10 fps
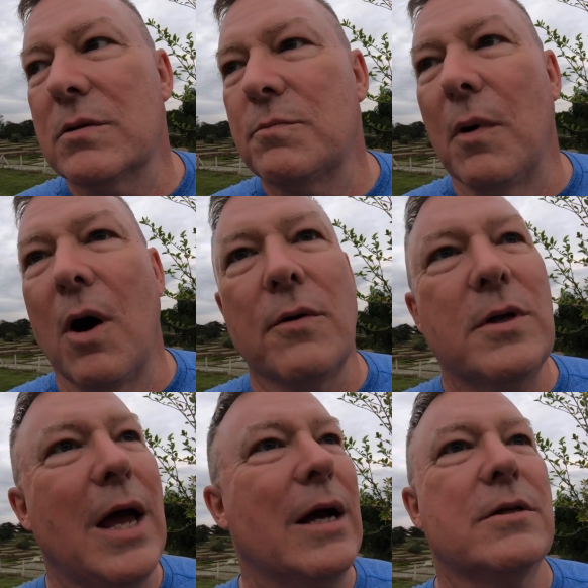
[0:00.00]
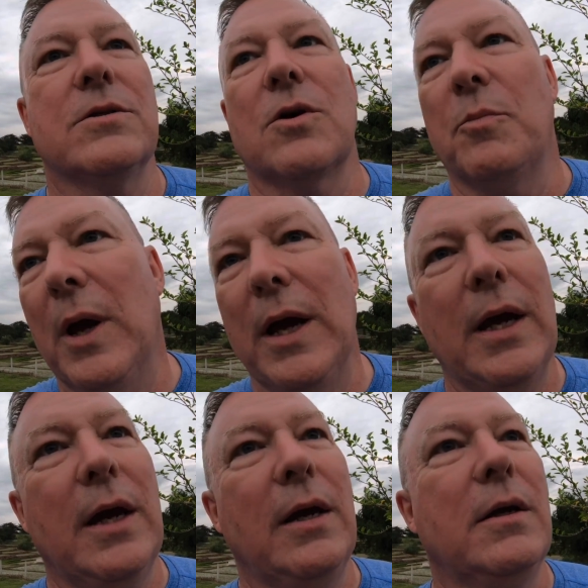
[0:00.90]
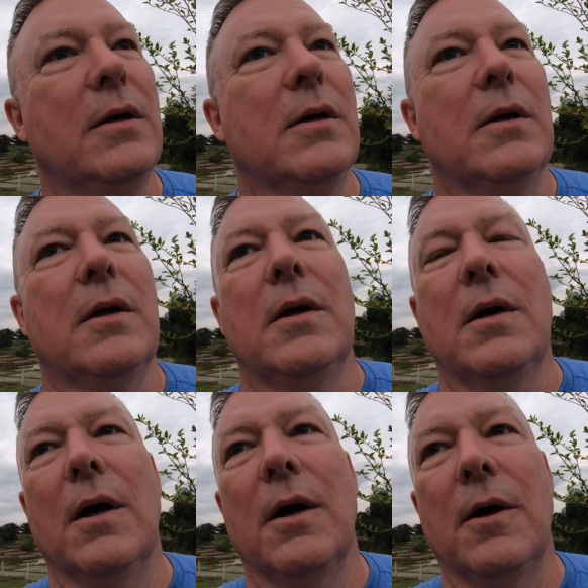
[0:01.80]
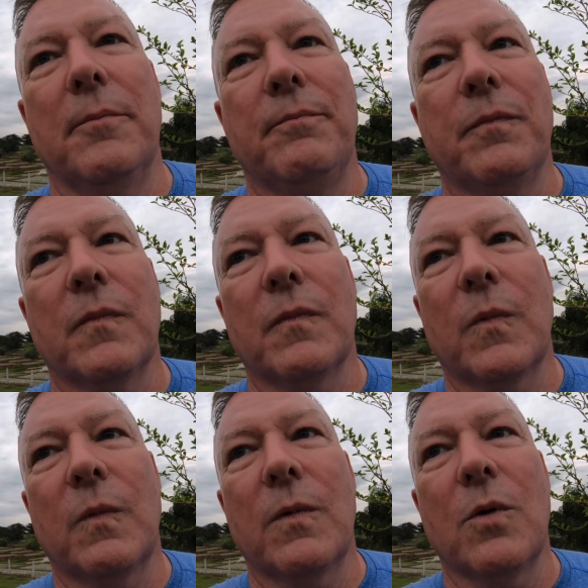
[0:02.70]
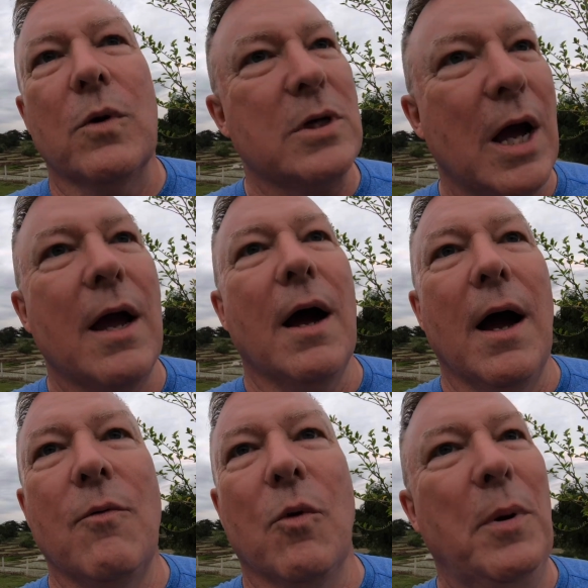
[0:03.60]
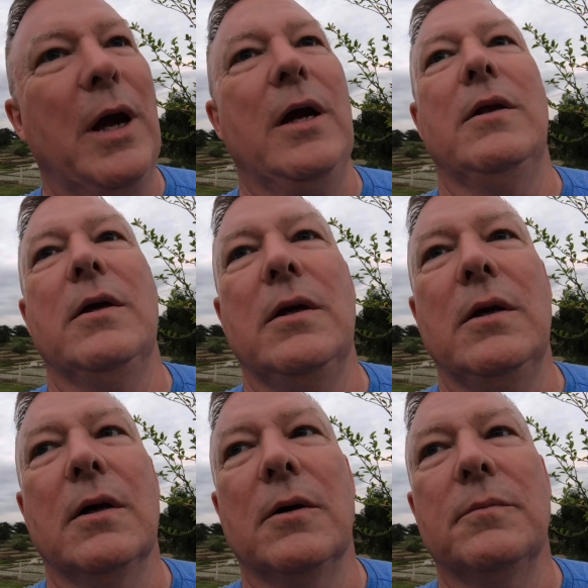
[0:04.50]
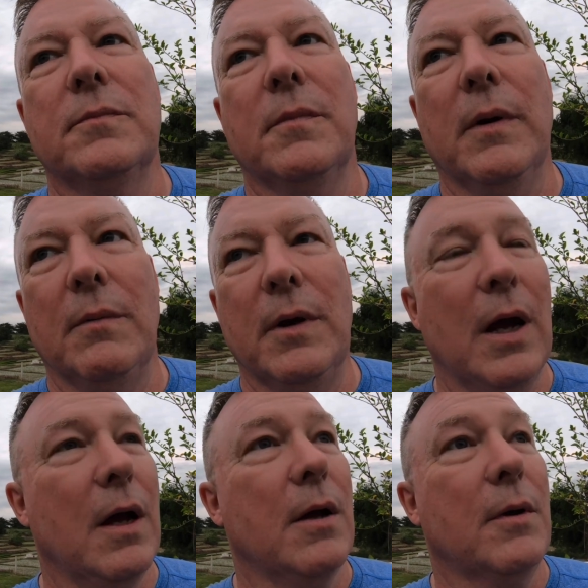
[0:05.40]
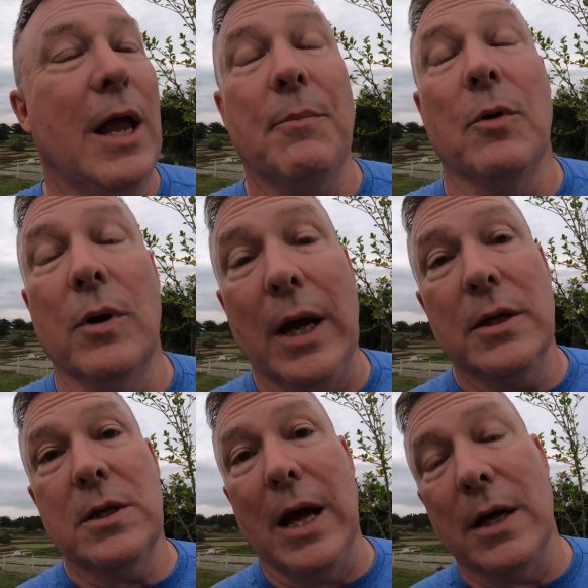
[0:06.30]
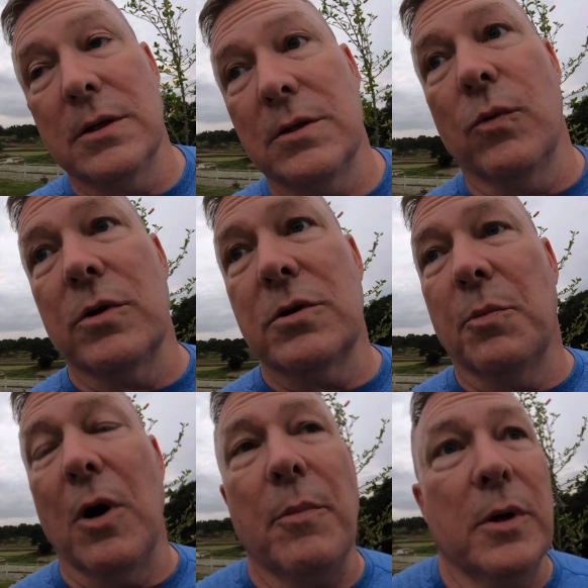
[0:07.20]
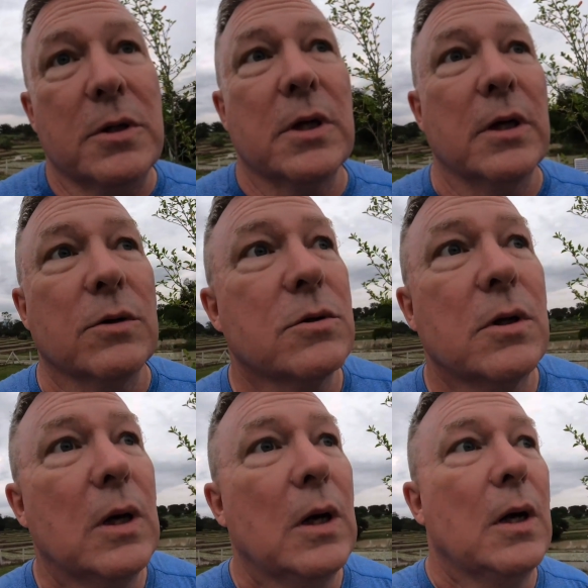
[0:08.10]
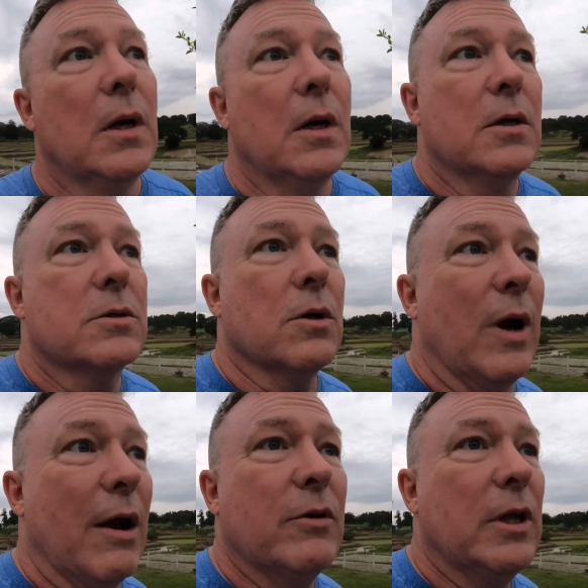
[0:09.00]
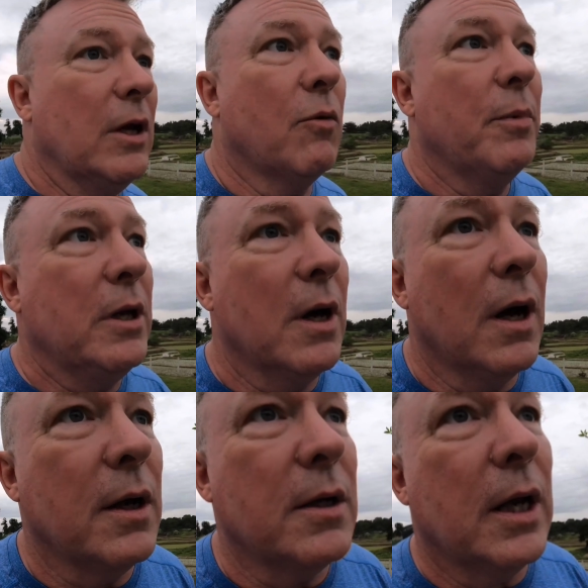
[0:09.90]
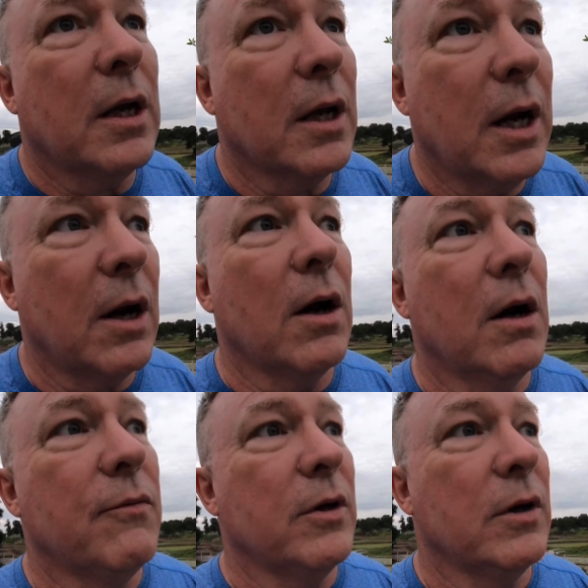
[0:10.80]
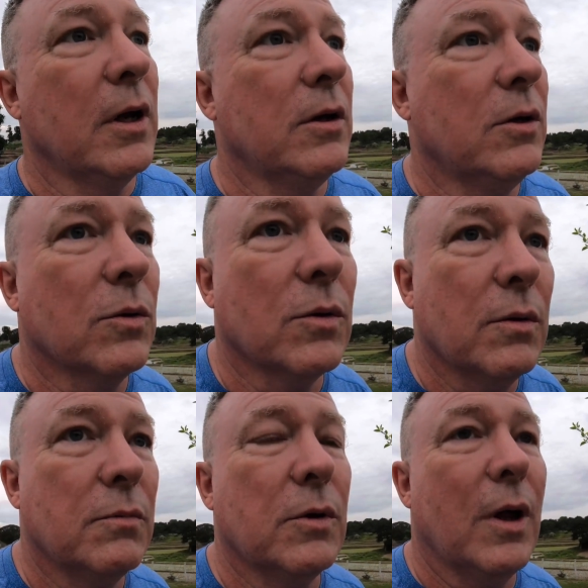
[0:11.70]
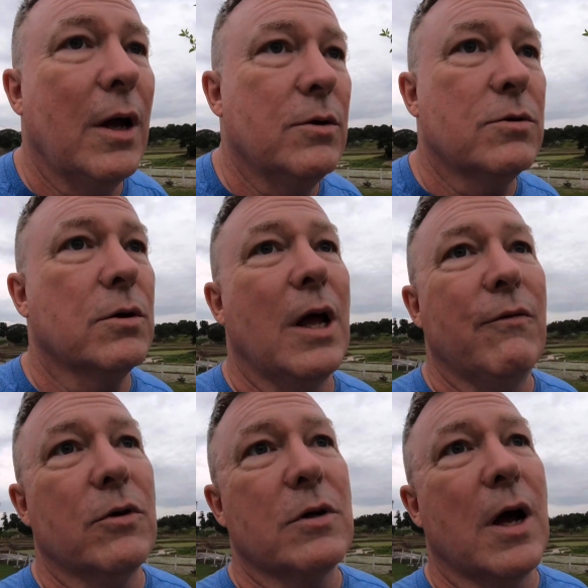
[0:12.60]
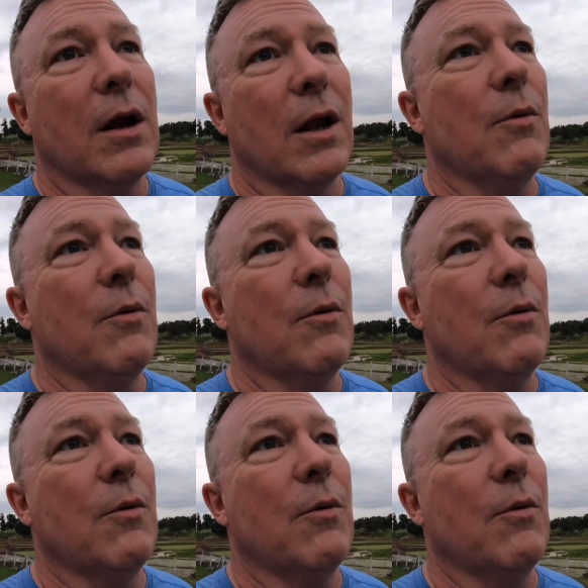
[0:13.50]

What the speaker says: All taxes are paid. Of course, I will pay the capital gains taxes once the property sells. So everything will be done and taken care of, and you should have your title.